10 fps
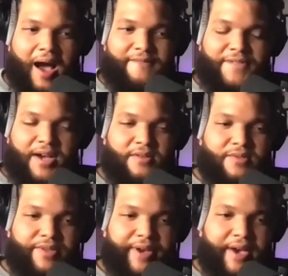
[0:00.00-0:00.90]
I
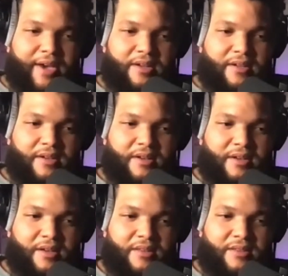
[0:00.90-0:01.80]
found that
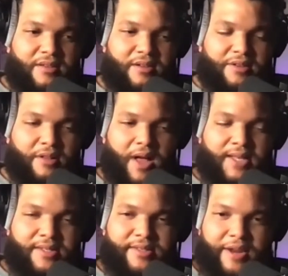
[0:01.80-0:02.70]
the
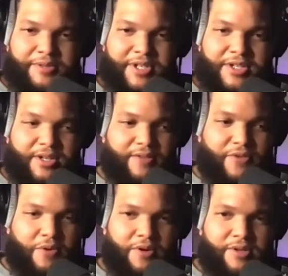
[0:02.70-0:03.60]
classes that I was teaching,
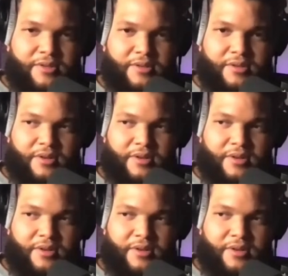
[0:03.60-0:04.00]
of course,